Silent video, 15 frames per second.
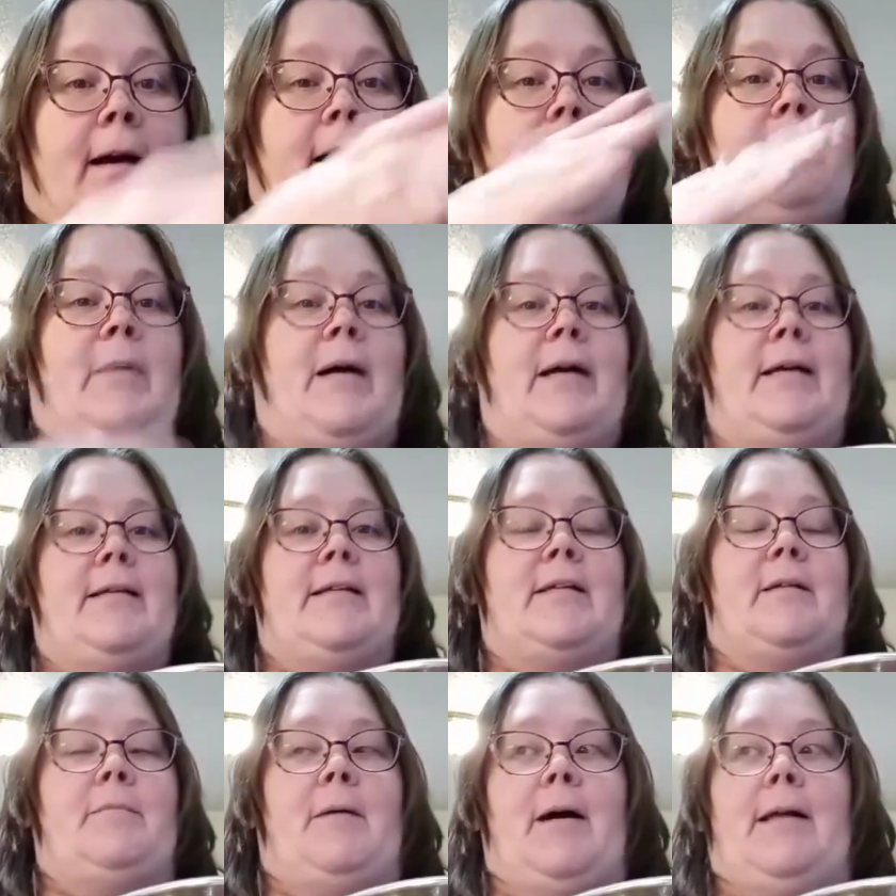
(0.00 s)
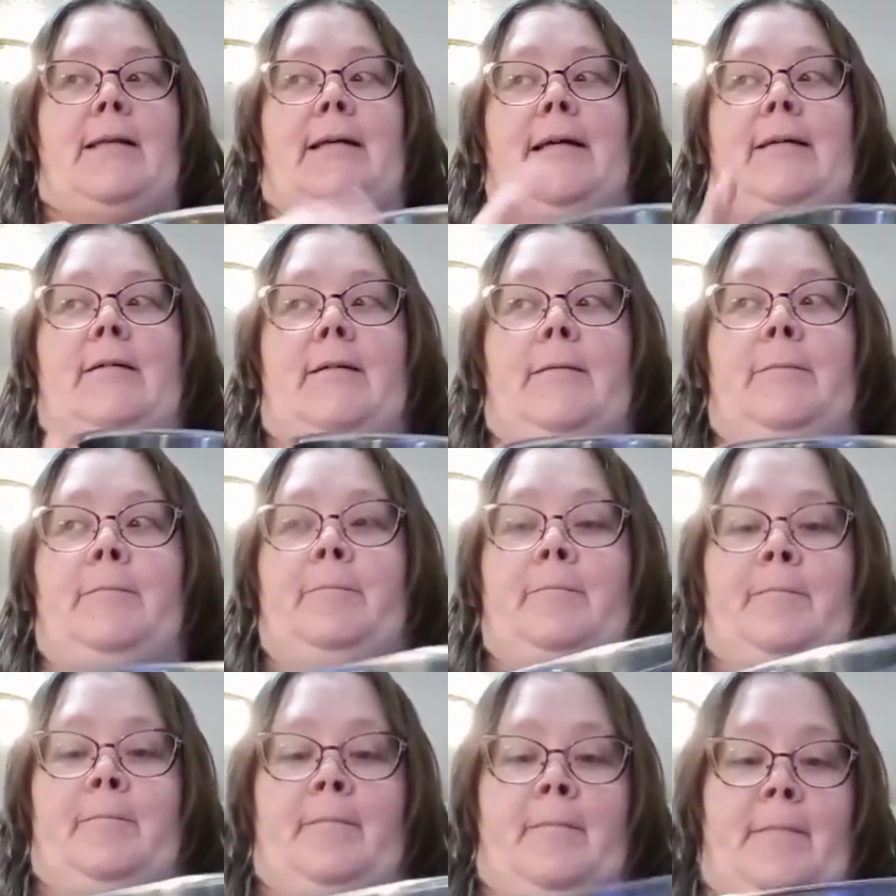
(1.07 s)
have my Instapot liner
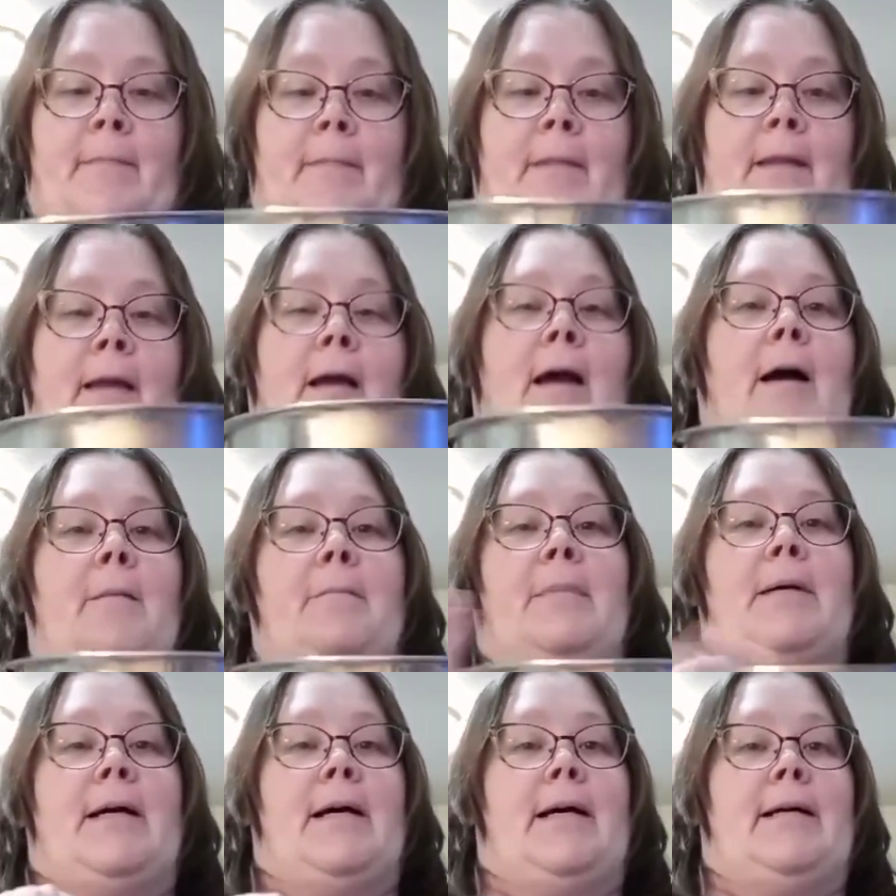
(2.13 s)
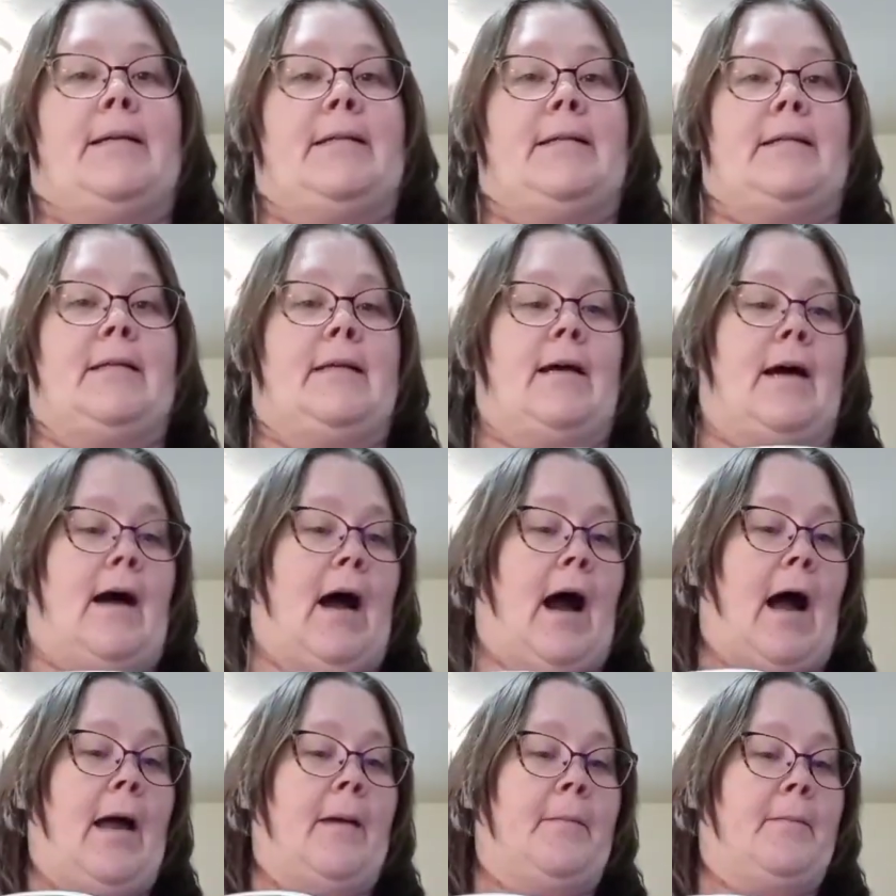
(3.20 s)
because
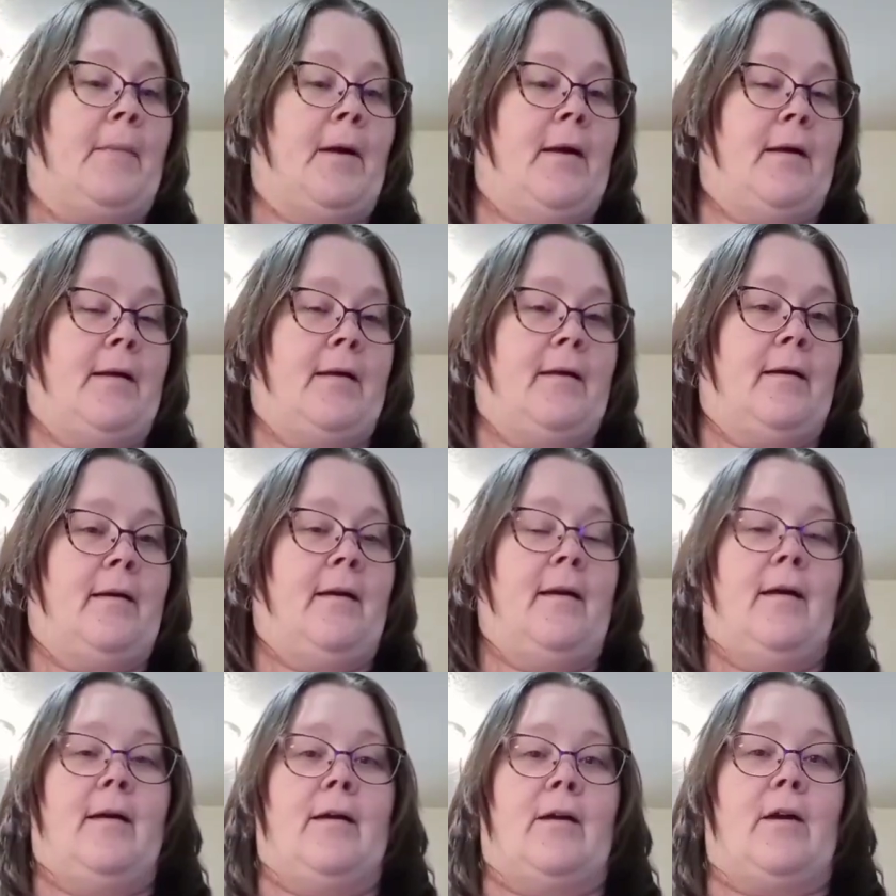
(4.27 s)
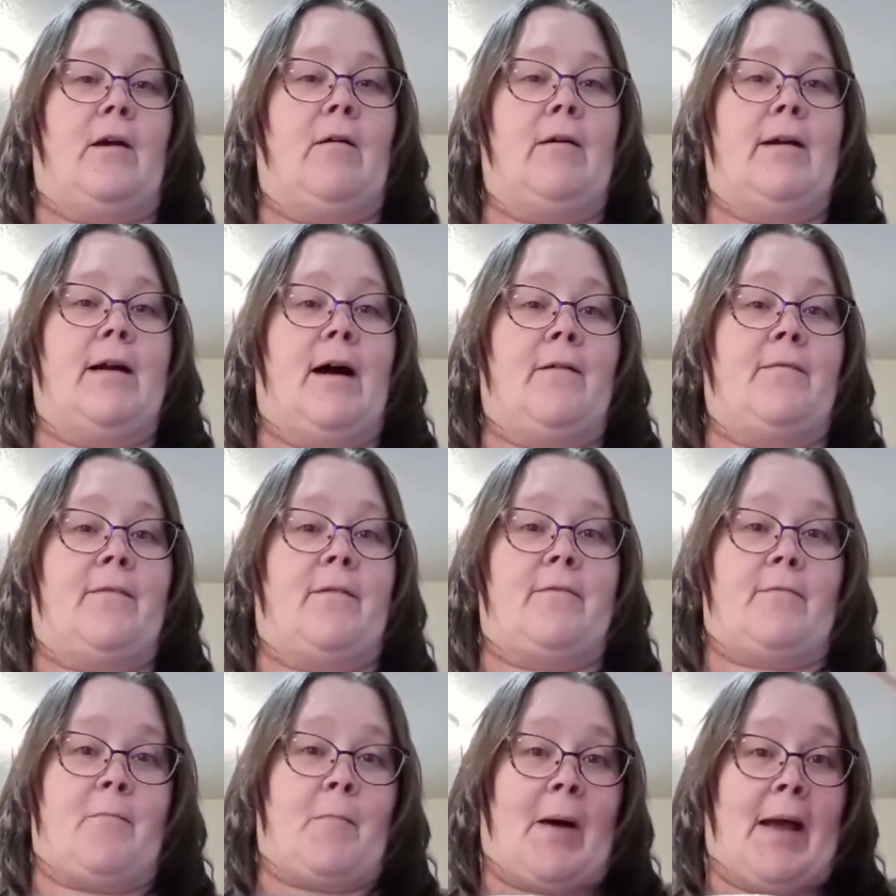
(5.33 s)
I'm going off
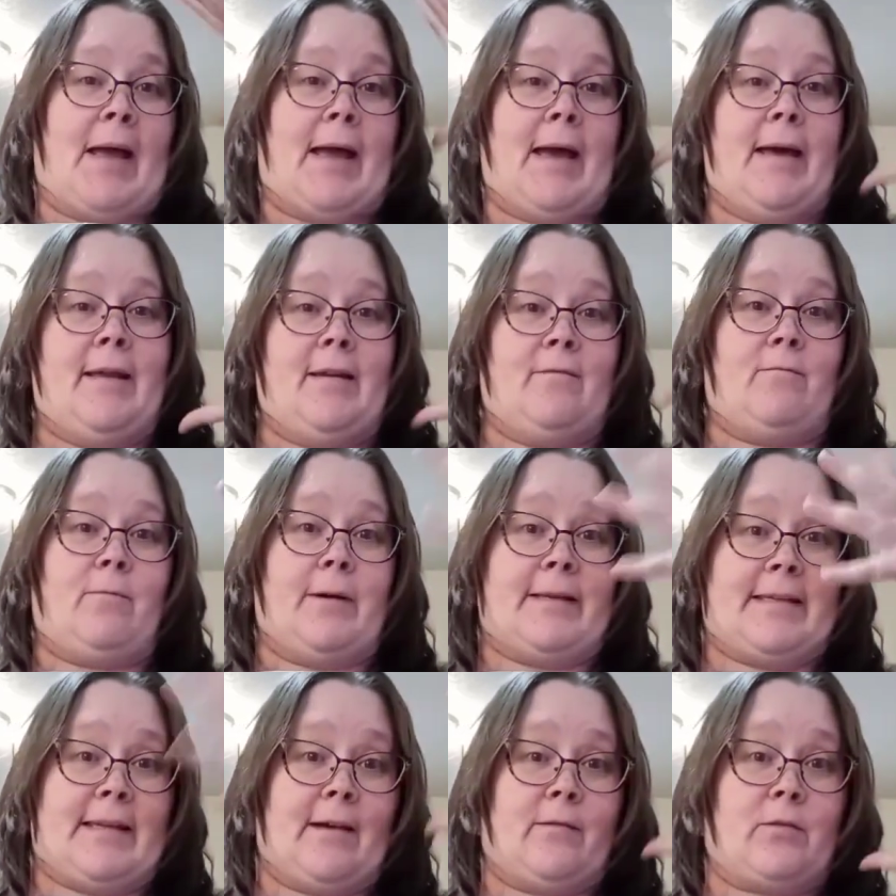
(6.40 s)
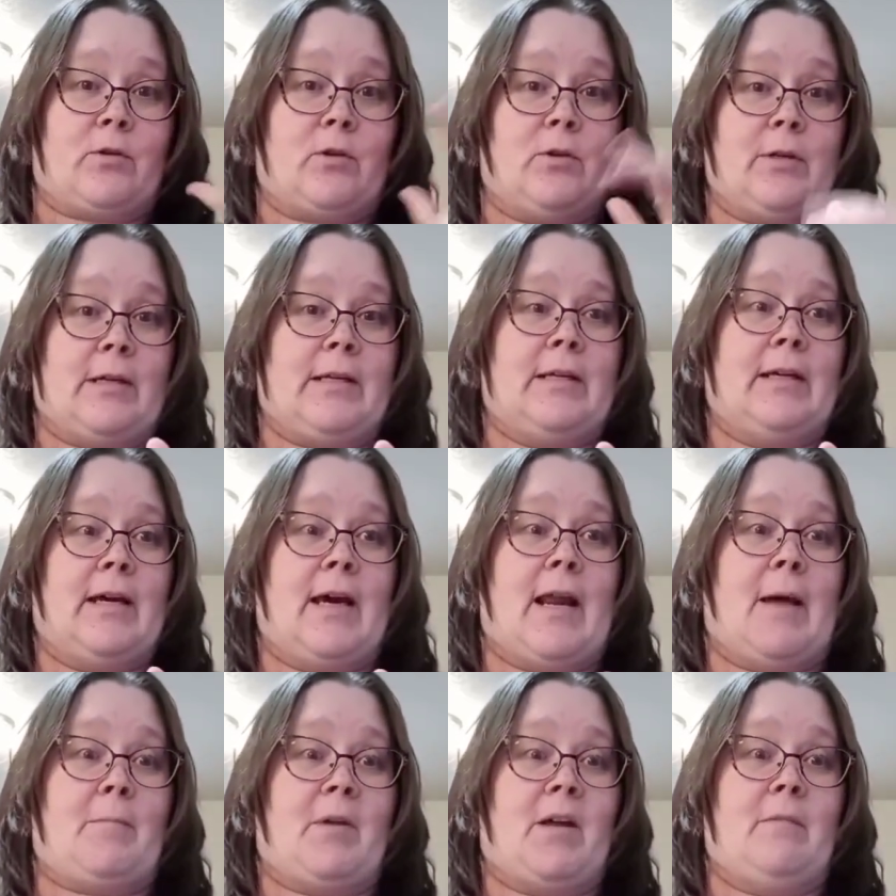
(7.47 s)
of my head of what sounds good,
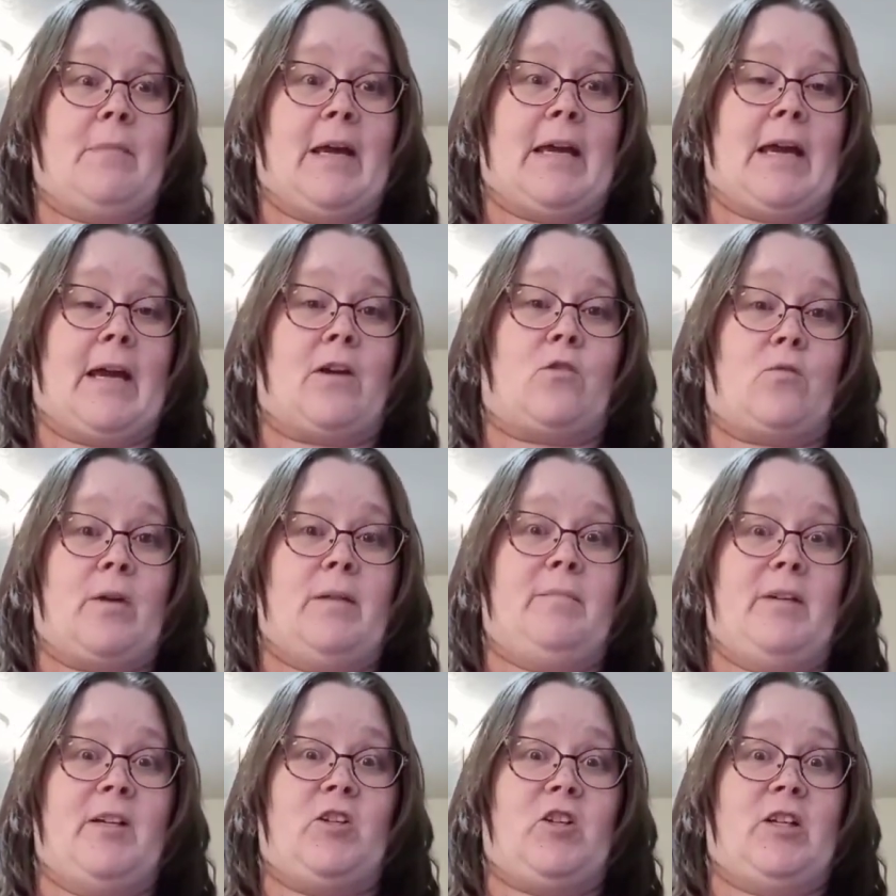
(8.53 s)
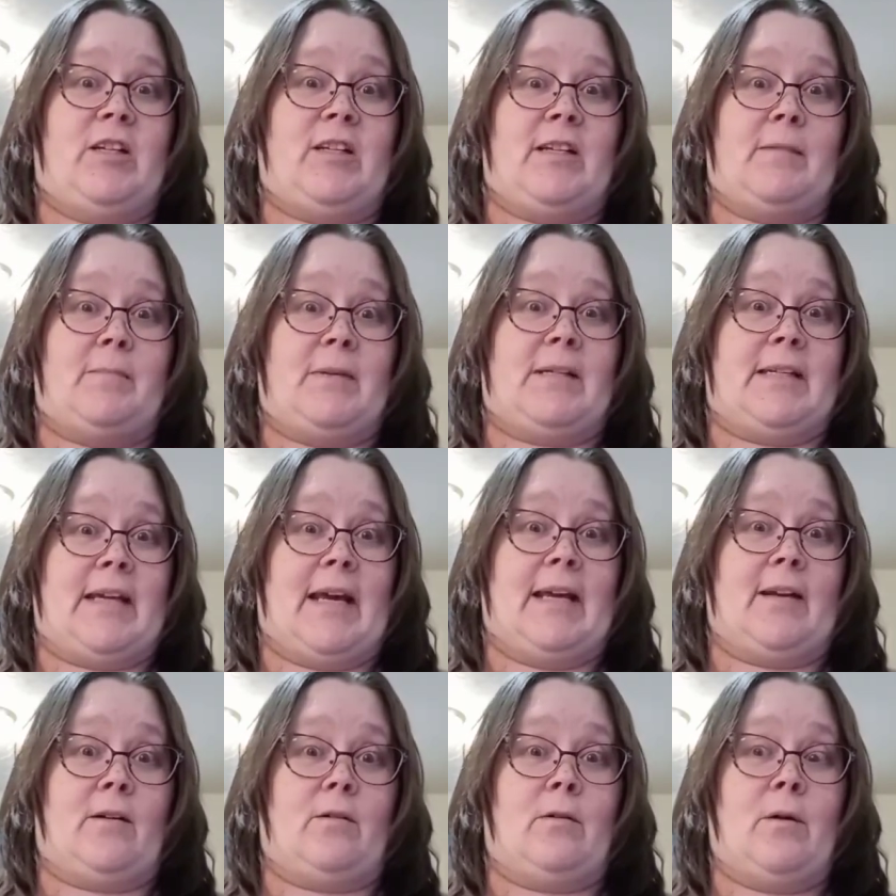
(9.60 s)
and I'm going to make a creamy, cheesy
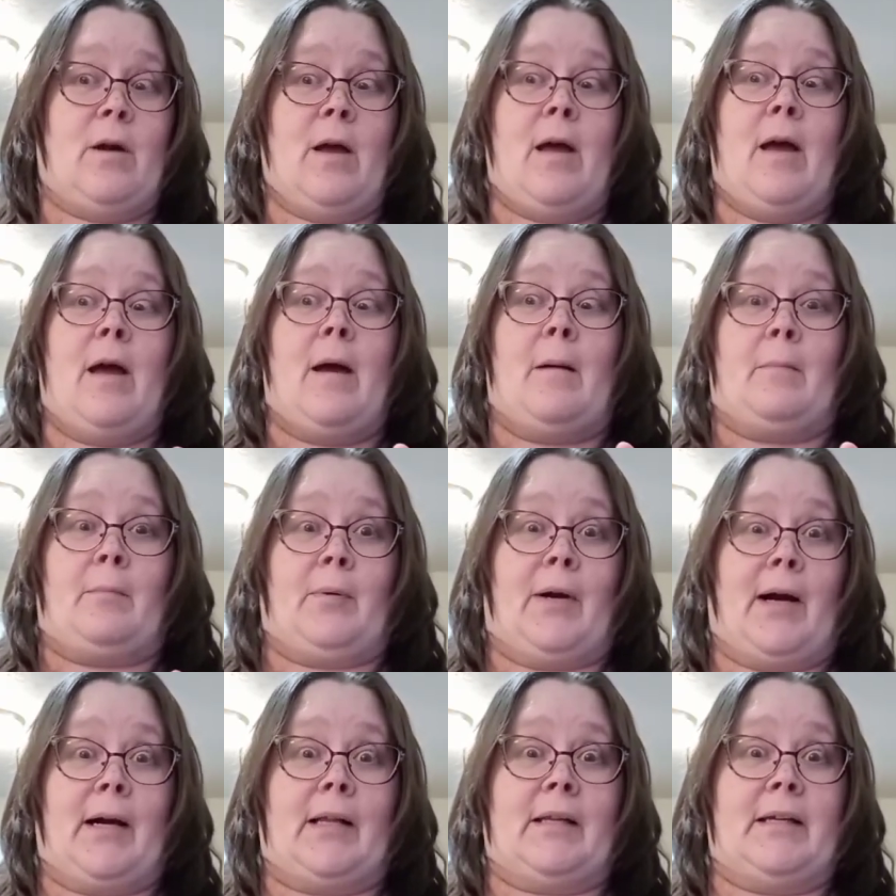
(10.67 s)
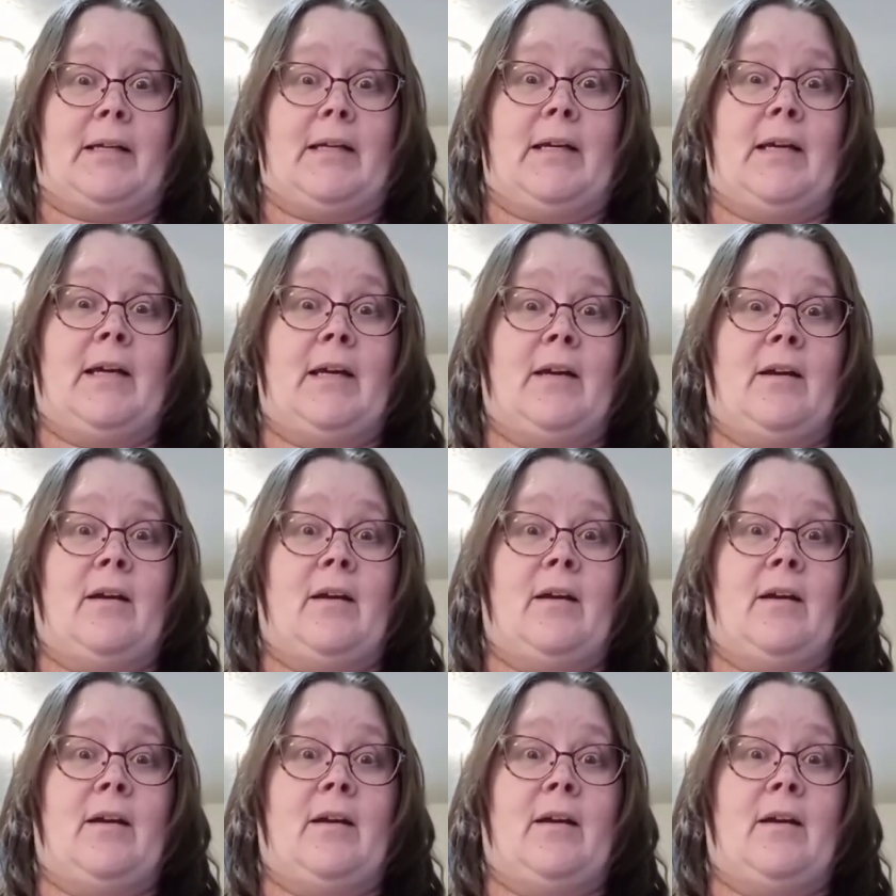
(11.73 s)
potato broccoli